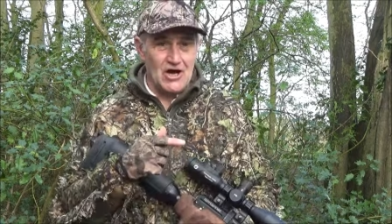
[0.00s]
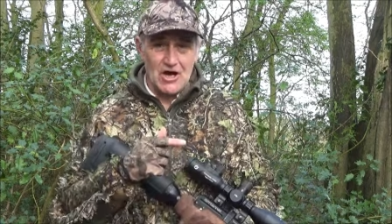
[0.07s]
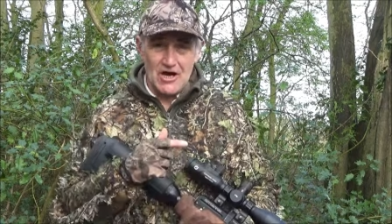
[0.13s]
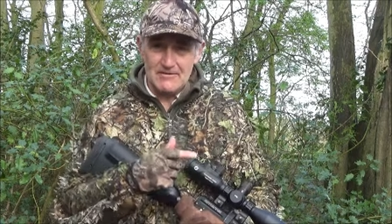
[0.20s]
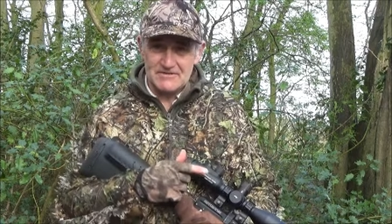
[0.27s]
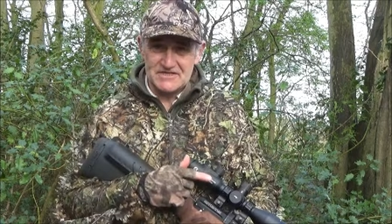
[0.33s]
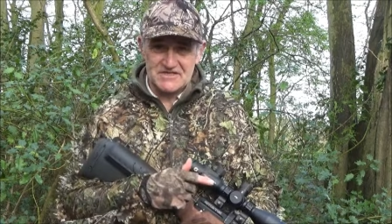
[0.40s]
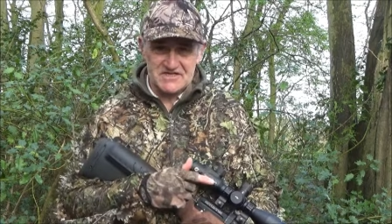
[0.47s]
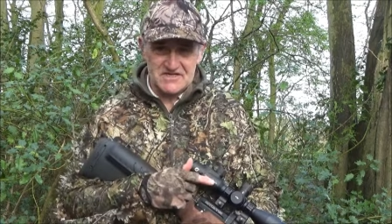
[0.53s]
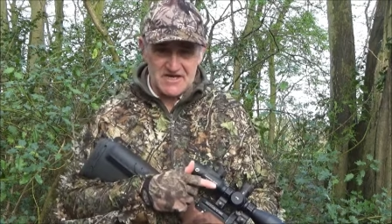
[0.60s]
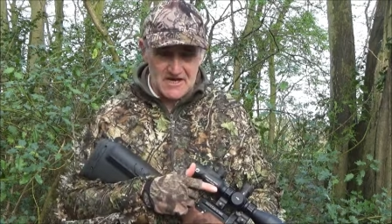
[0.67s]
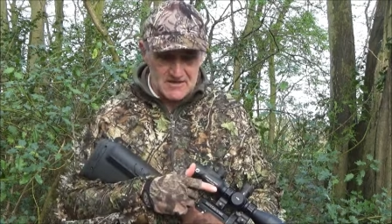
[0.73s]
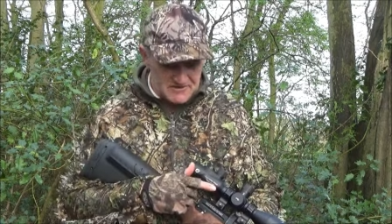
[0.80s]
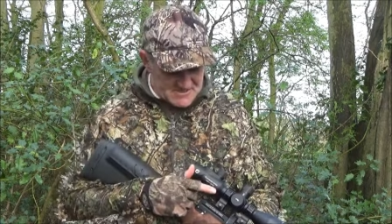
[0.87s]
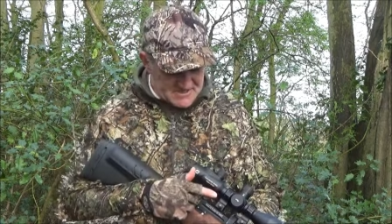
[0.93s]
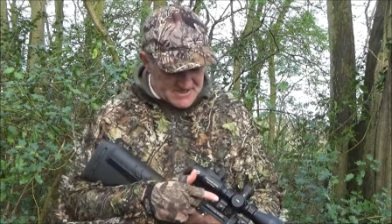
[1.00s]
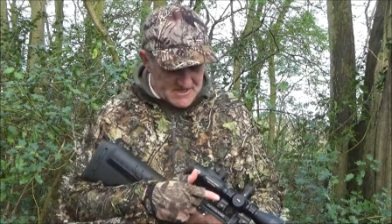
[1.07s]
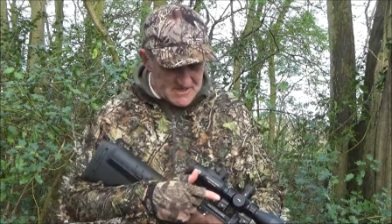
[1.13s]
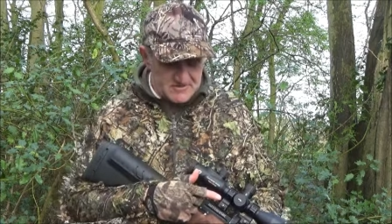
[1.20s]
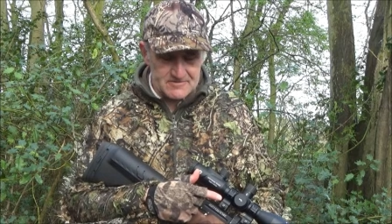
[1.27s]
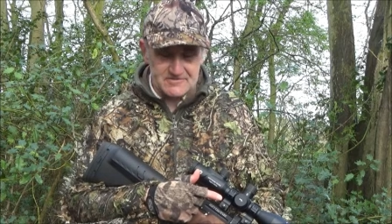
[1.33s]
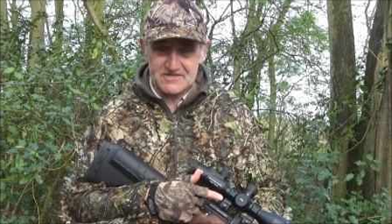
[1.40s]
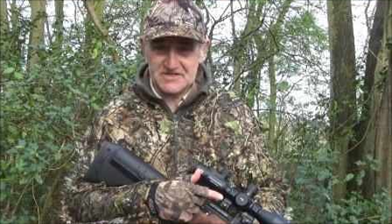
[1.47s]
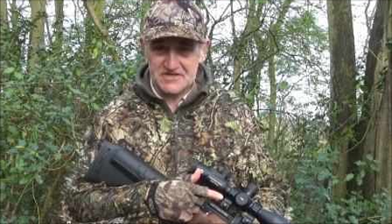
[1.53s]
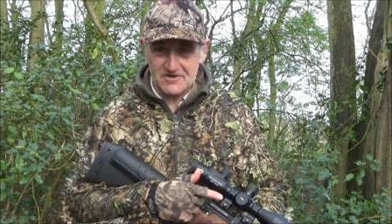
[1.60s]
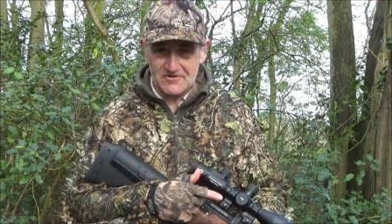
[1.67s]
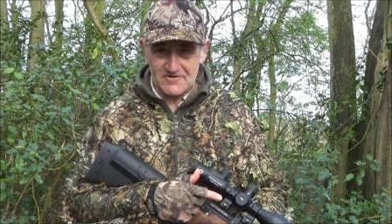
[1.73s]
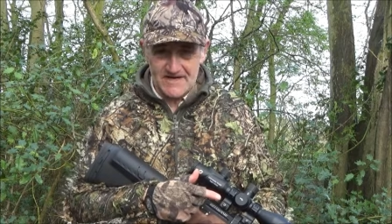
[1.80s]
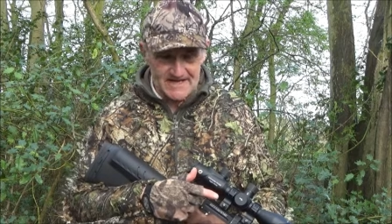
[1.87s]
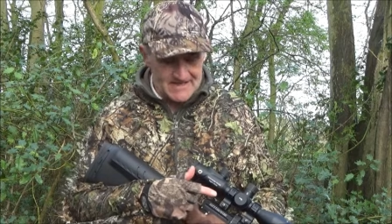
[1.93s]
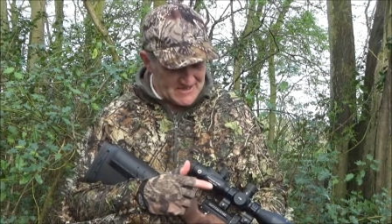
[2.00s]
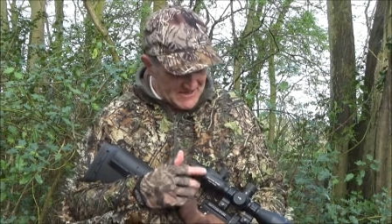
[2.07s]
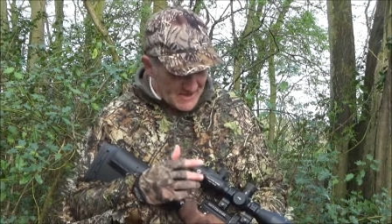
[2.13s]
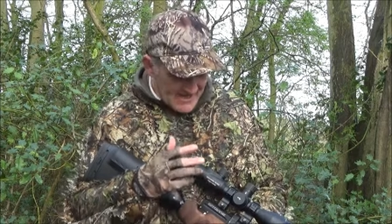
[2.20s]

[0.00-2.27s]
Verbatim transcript: I'm so so sorry,